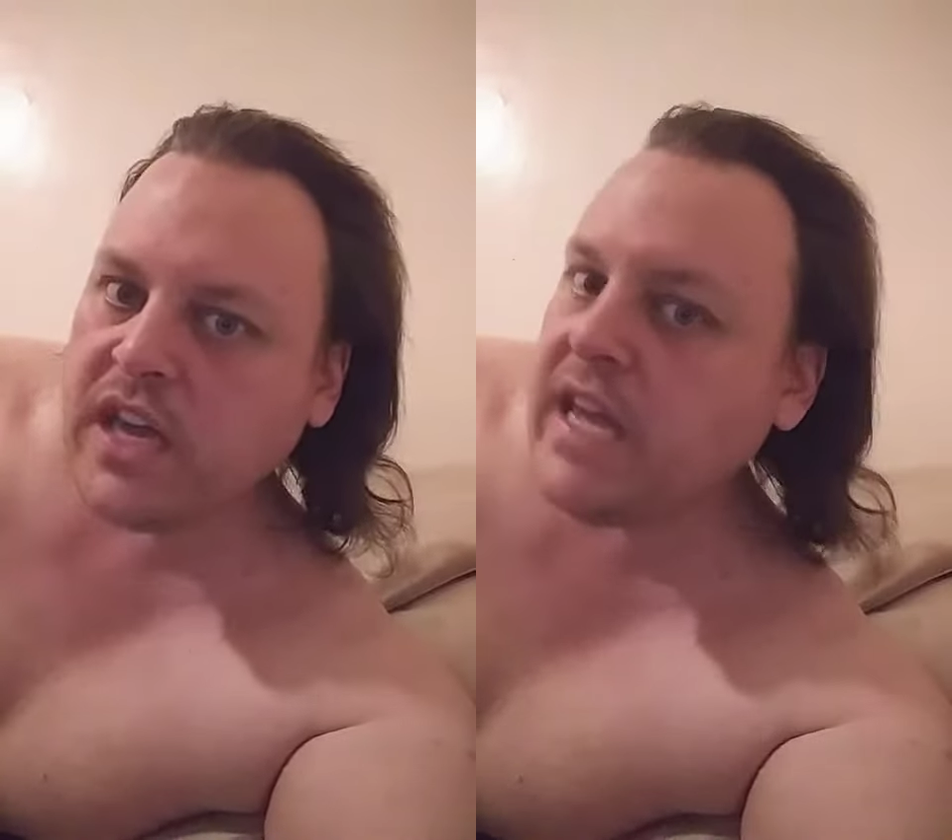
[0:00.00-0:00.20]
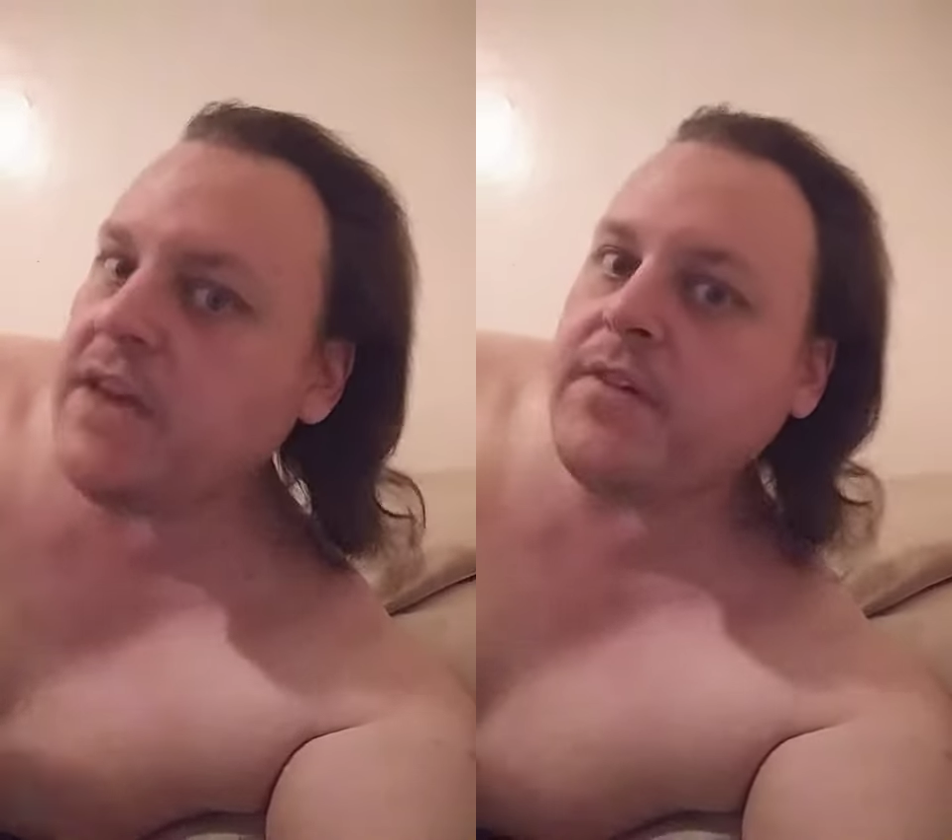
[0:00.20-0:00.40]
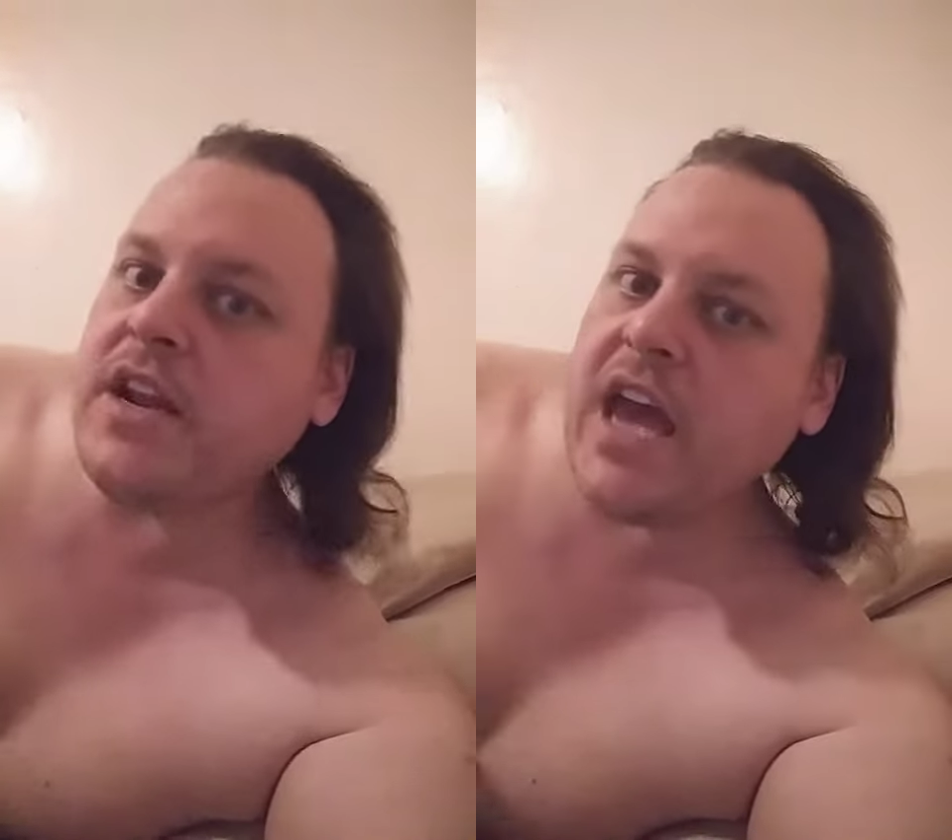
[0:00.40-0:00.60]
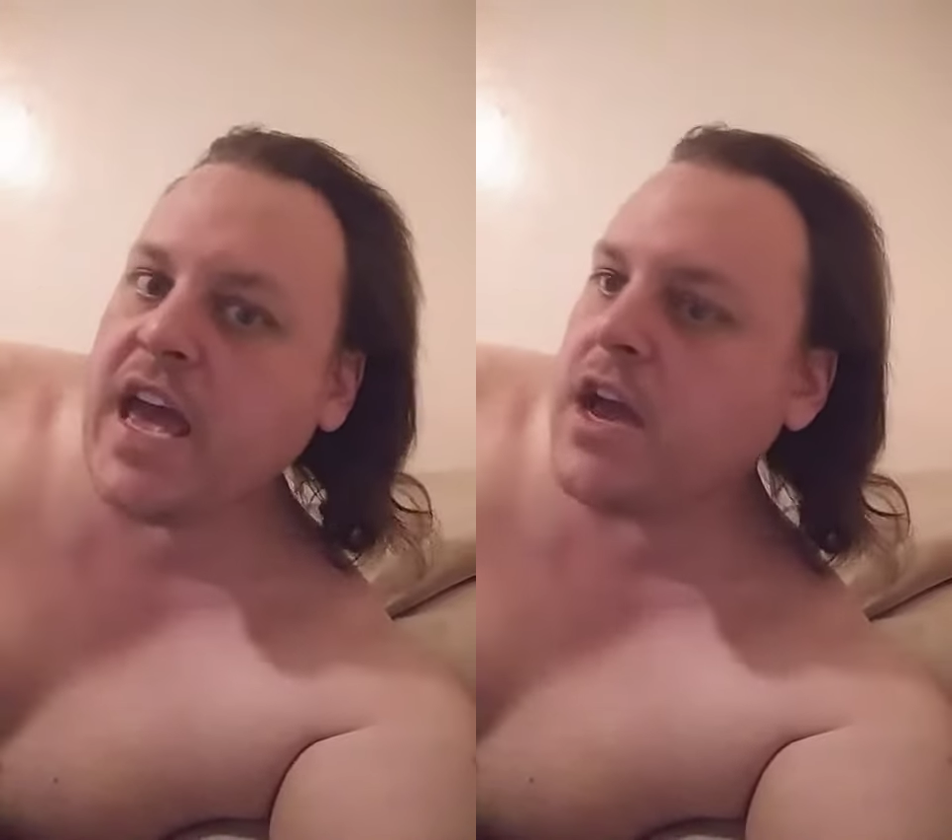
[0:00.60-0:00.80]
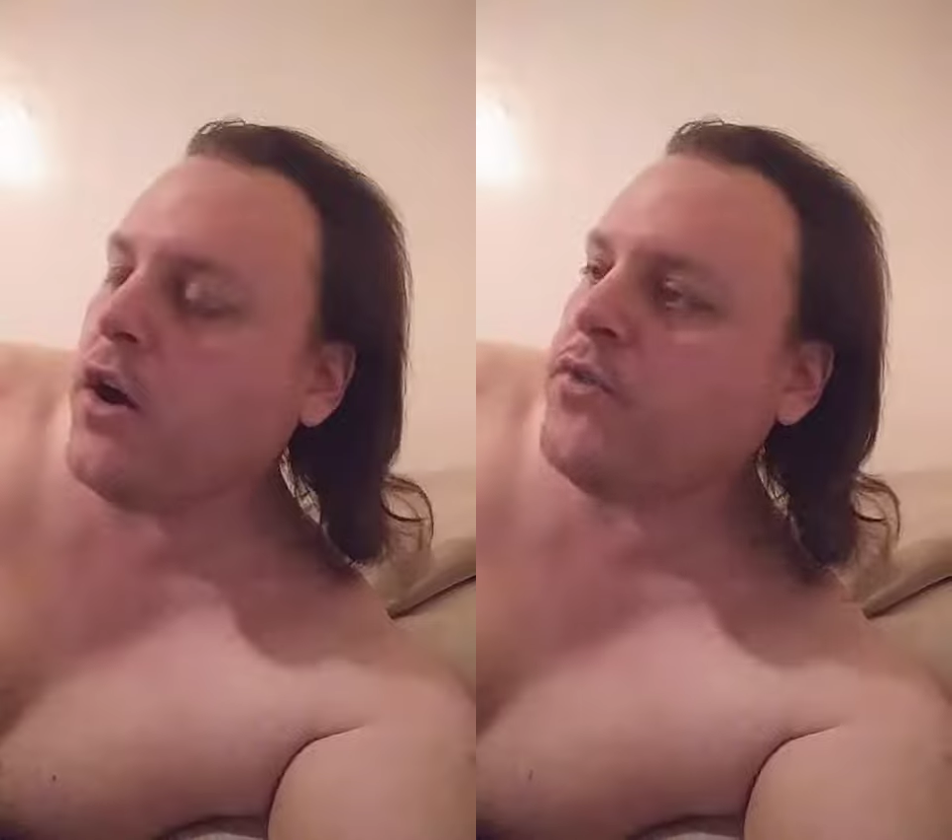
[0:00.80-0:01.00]
Even
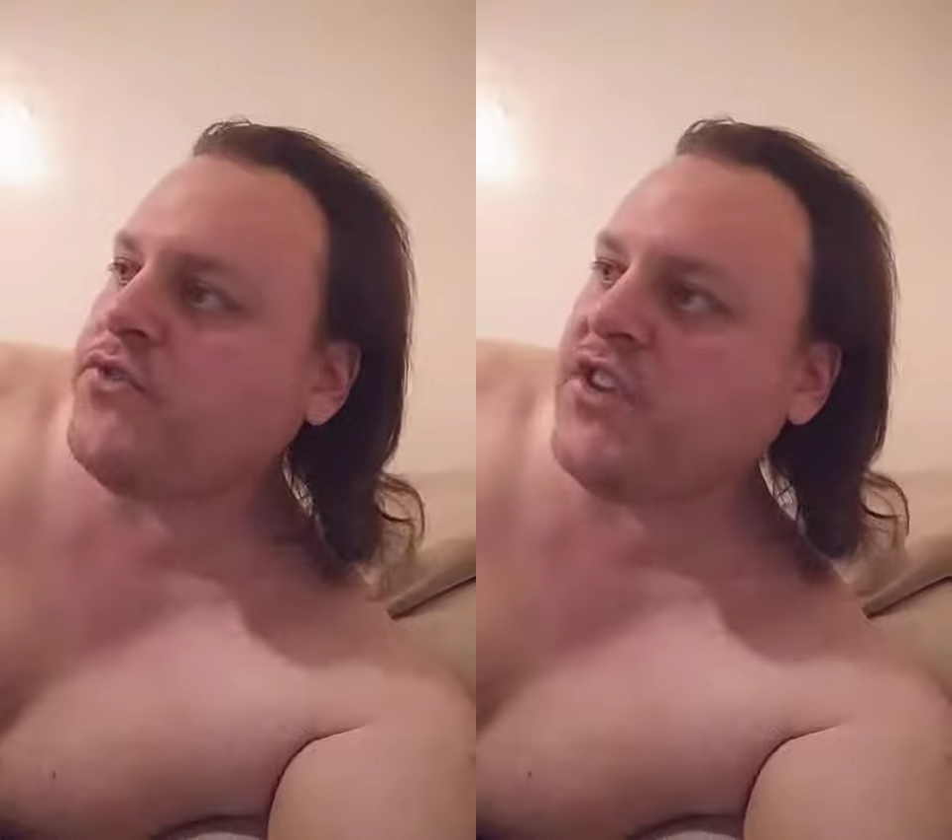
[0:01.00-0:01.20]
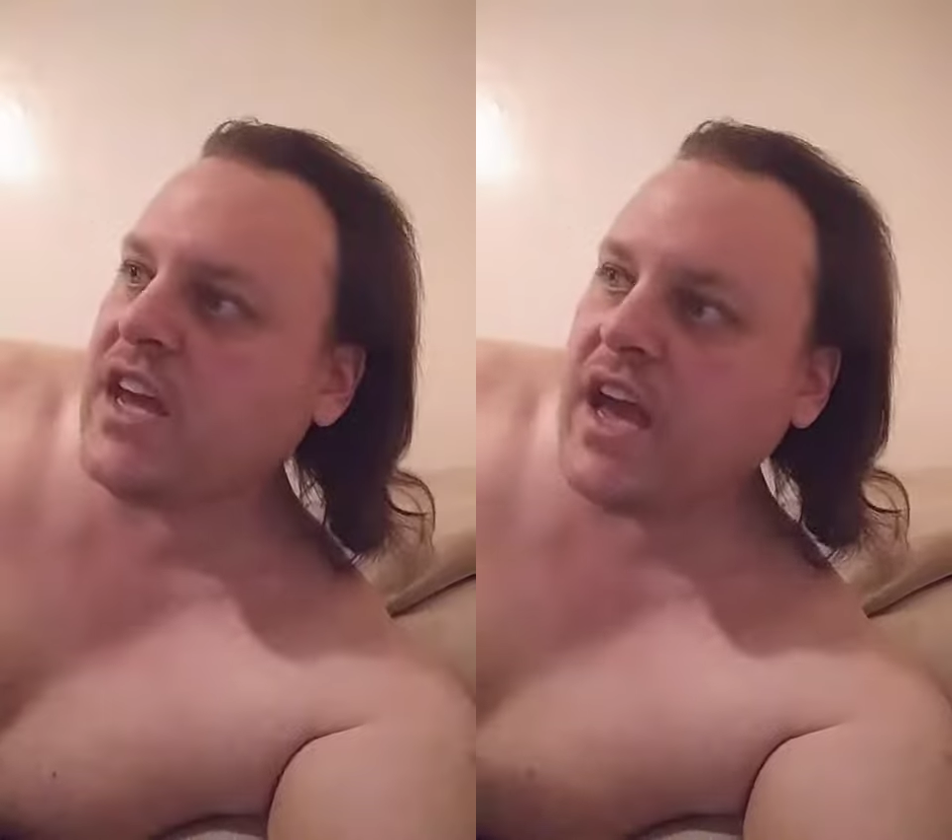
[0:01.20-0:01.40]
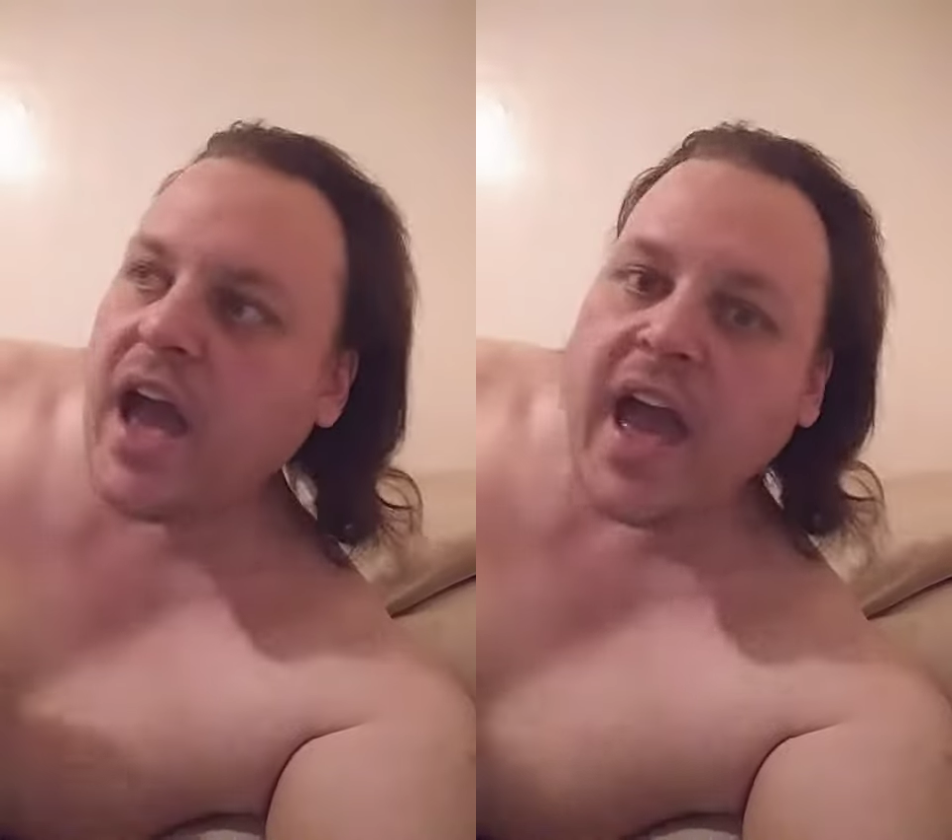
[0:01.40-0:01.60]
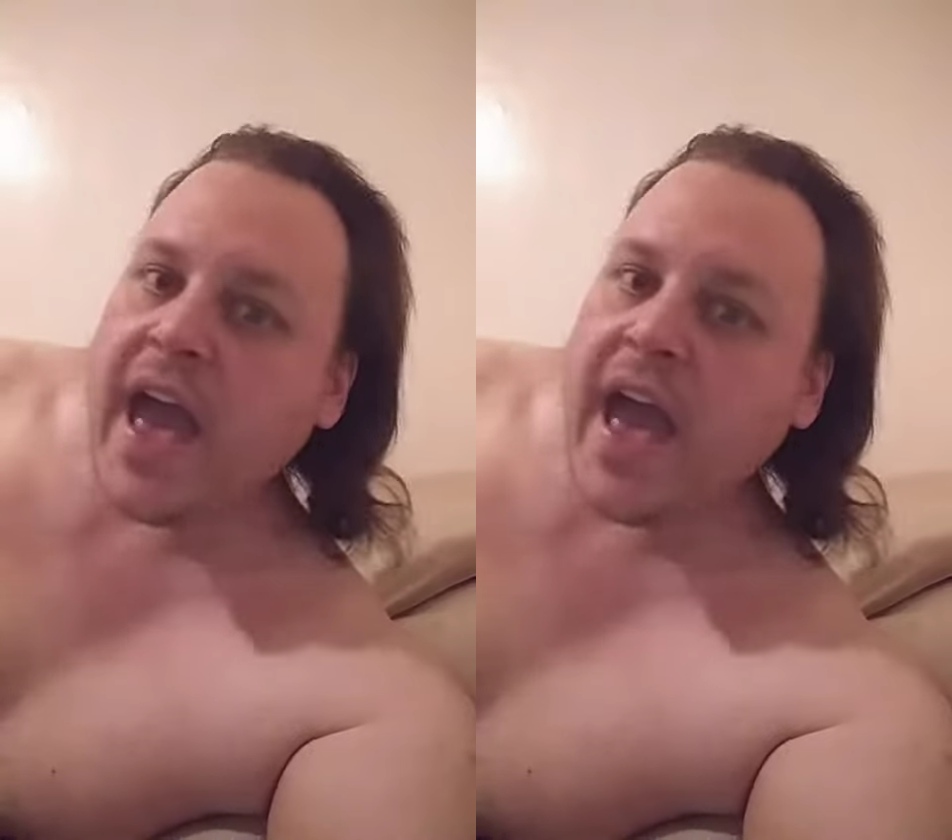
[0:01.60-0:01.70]
AOC